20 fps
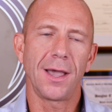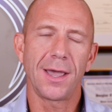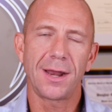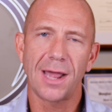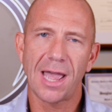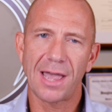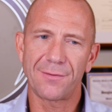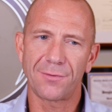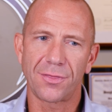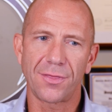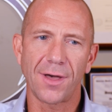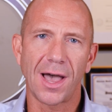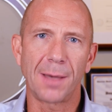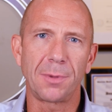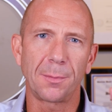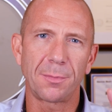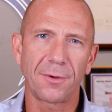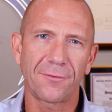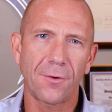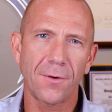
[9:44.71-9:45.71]
and i have a thought
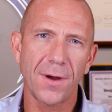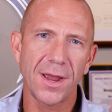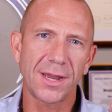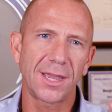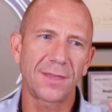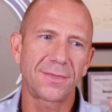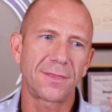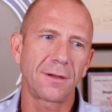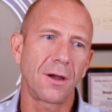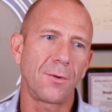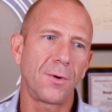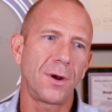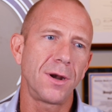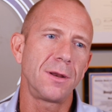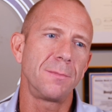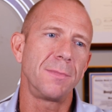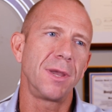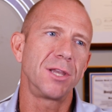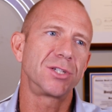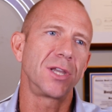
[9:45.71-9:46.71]
but before i get there i wanted
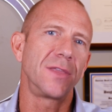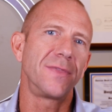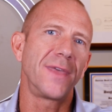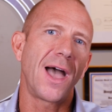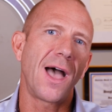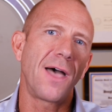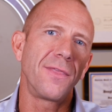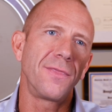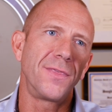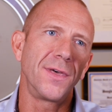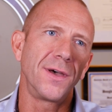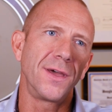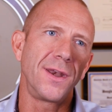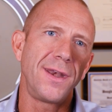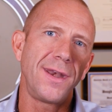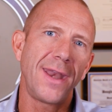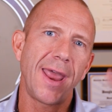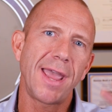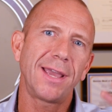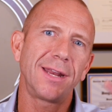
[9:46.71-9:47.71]
to mention that the
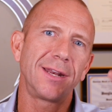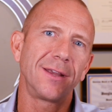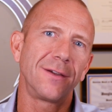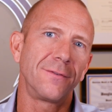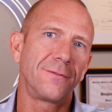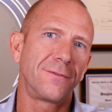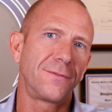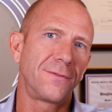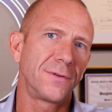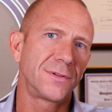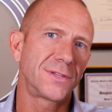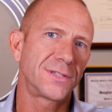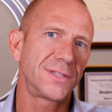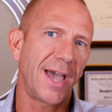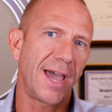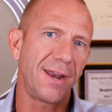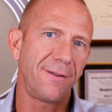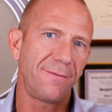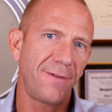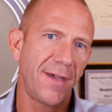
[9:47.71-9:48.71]
negative
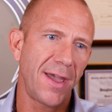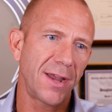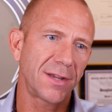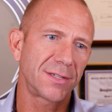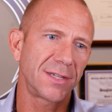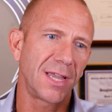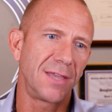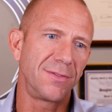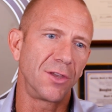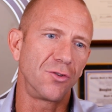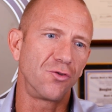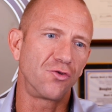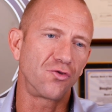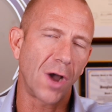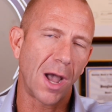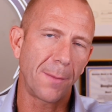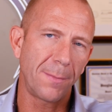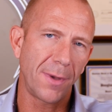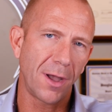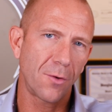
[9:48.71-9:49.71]
side effects and the
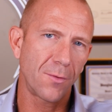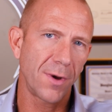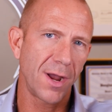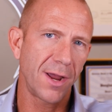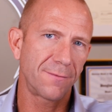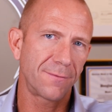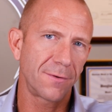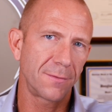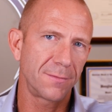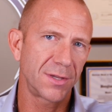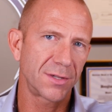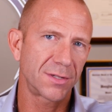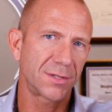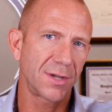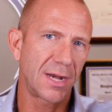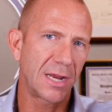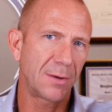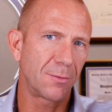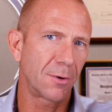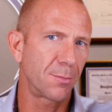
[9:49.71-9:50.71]
dropout rate from this
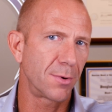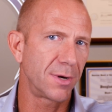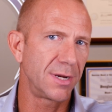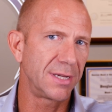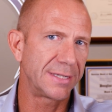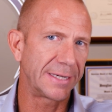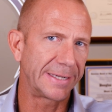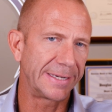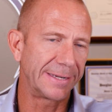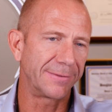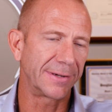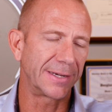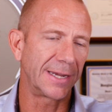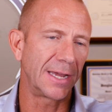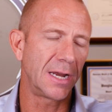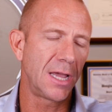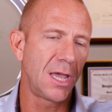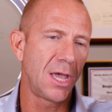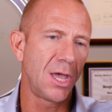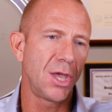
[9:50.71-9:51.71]
study were pretty
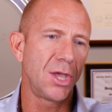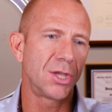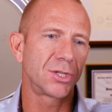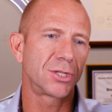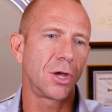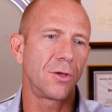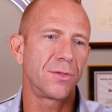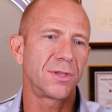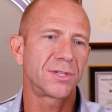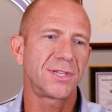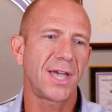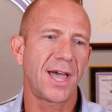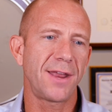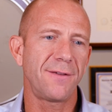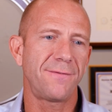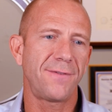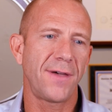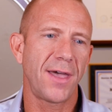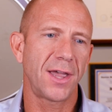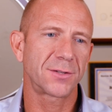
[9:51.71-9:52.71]
significant so the side
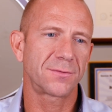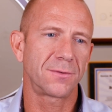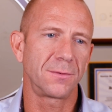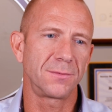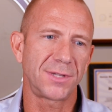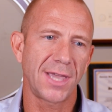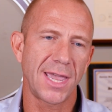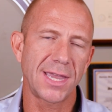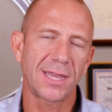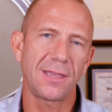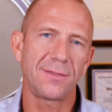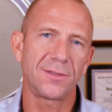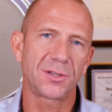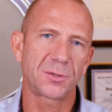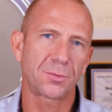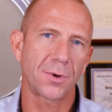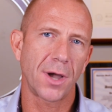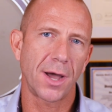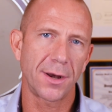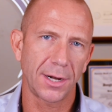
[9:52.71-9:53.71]
effects from taking this
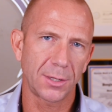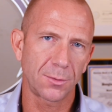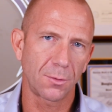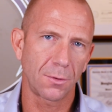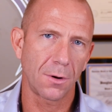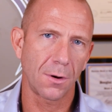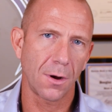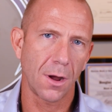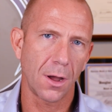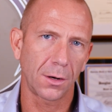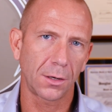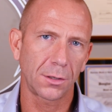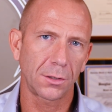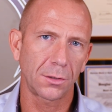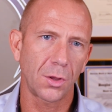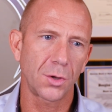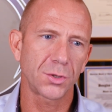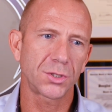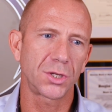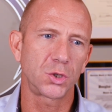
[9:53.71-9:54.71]
product were uh,
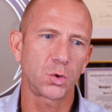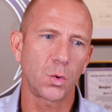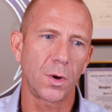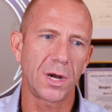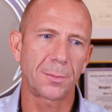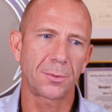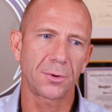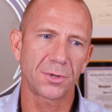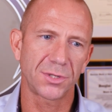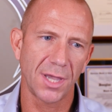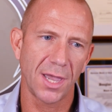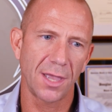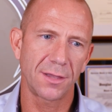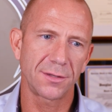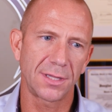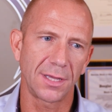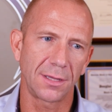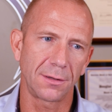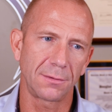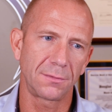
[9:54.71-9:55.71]
close to 20%
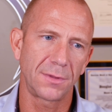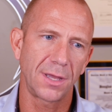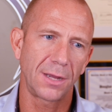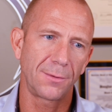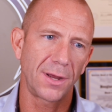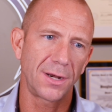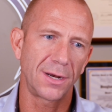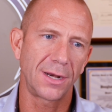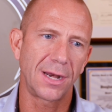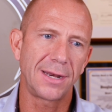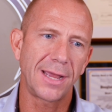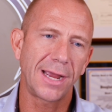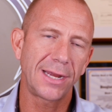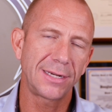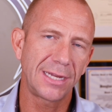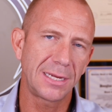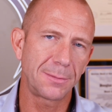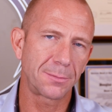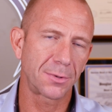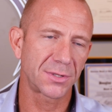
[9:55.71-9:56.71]
they, they rated a
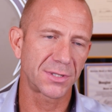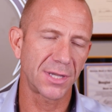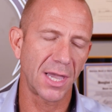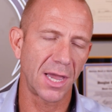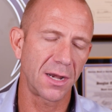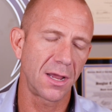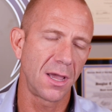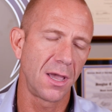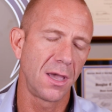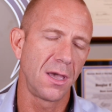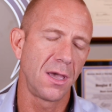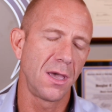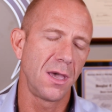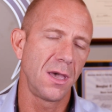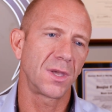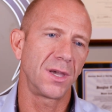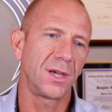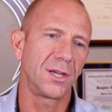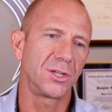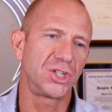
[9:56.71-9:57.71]
19%
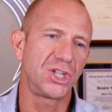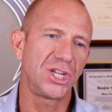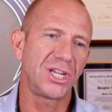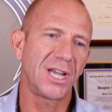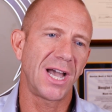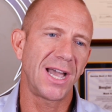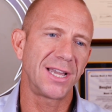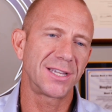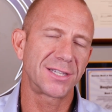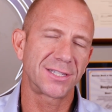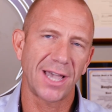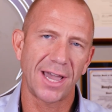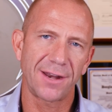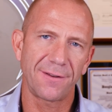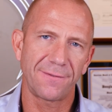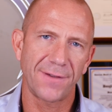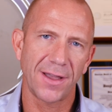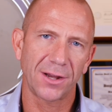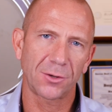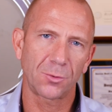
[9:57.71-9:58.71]
uh, gi side
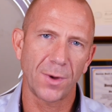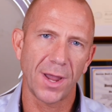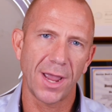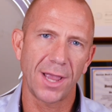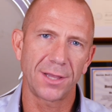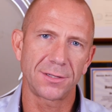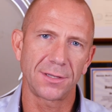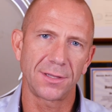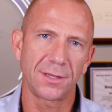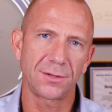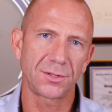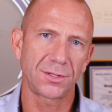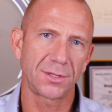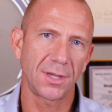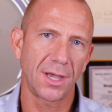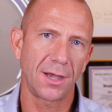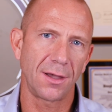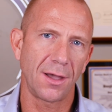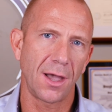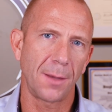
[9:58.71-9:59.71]
effect rate so there's
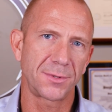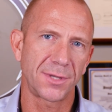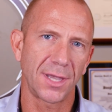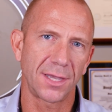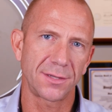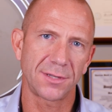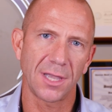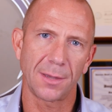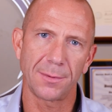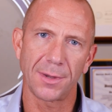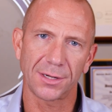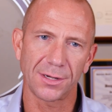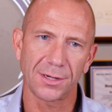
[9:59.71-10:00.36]
uh, upset stomach